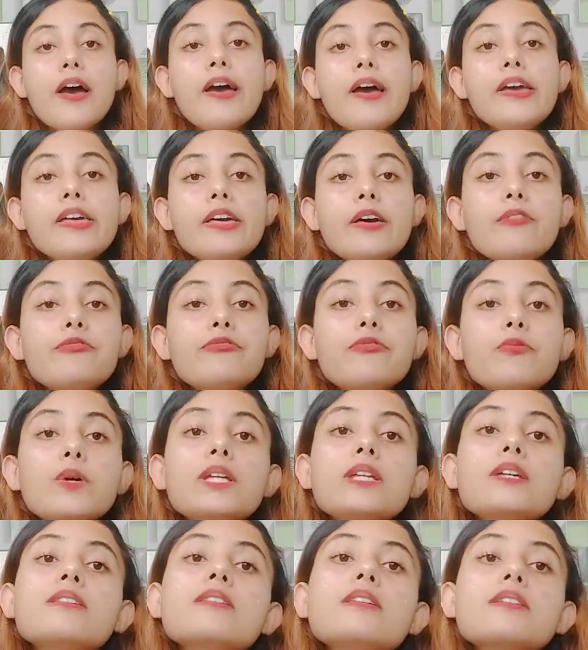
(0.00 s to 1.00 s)
If
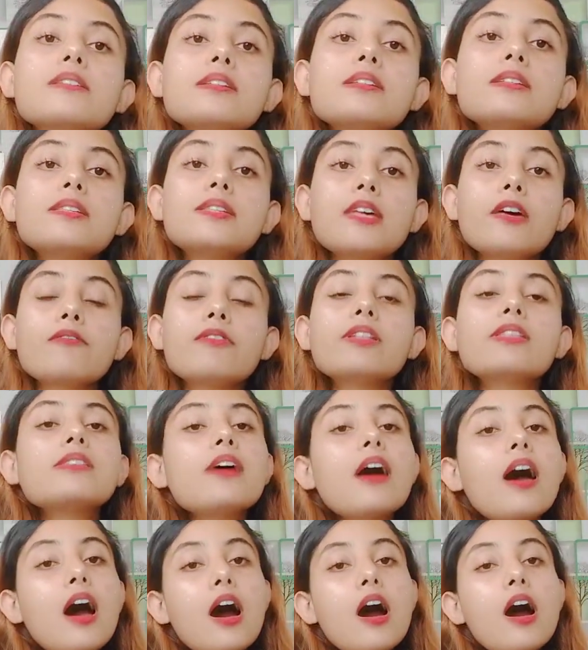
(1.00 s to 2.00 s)
Venus is in seventh
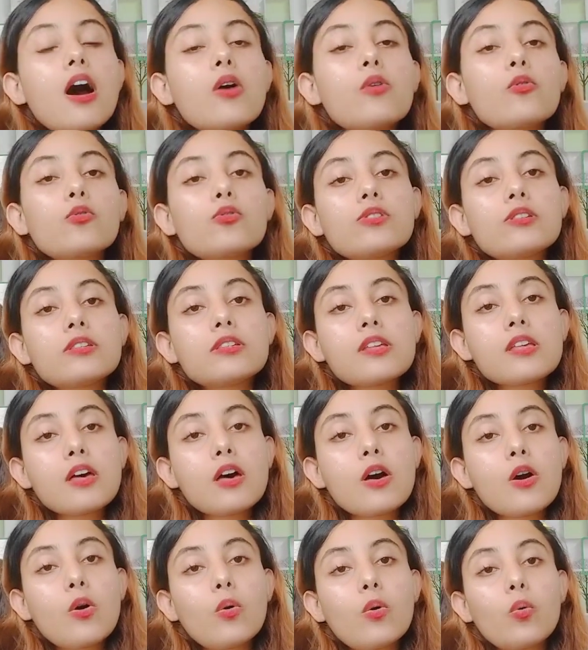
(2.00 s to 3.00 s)
house,
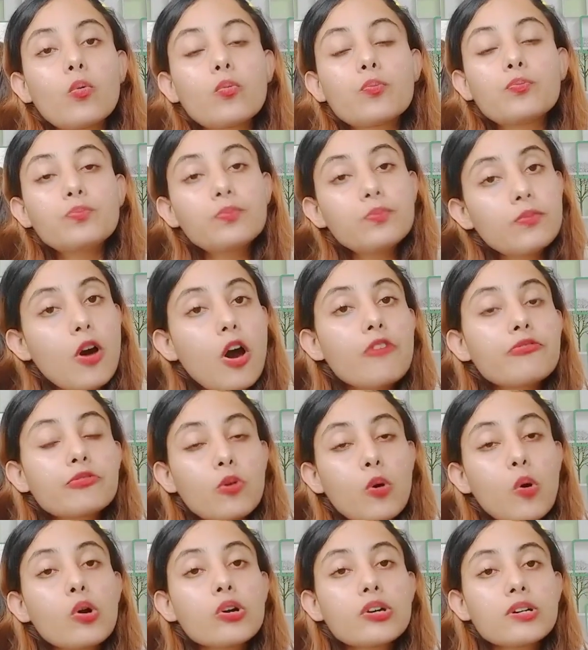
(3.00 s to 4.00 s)
so of
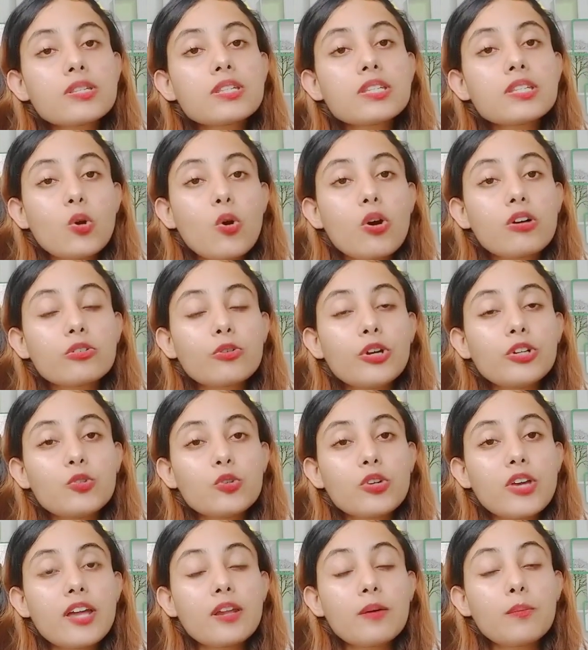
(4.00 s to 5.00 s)
course you are going to
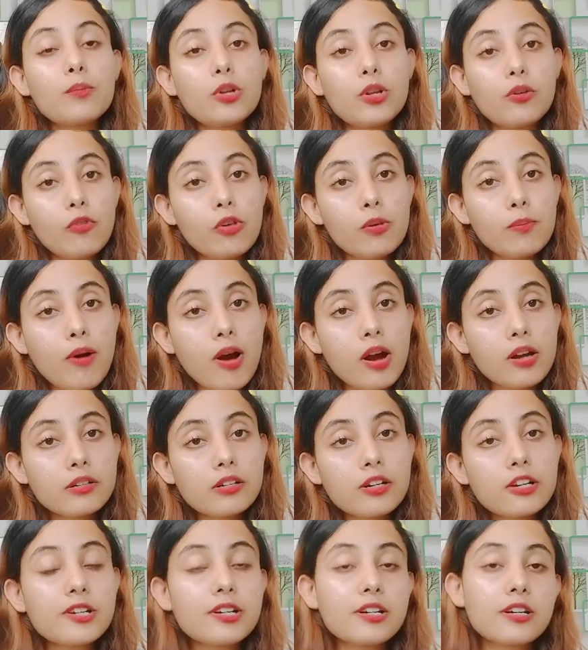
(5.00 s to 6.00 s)
get a beautiful
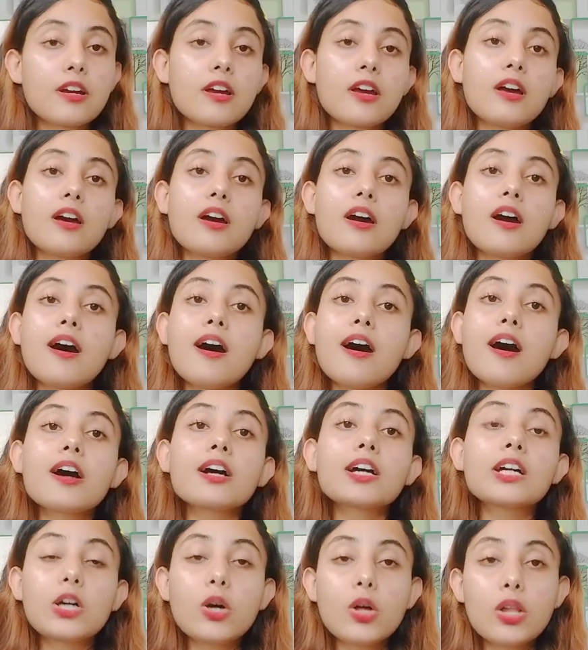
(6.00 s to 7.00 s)
partner, a
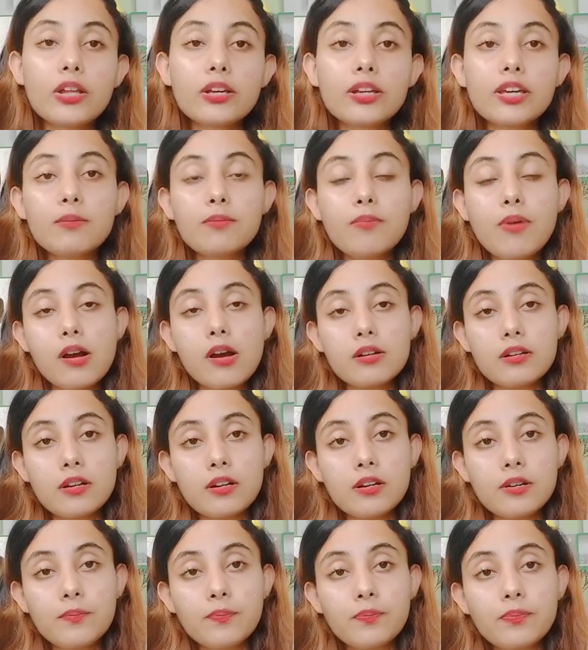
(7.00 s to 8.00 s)
good looking partner,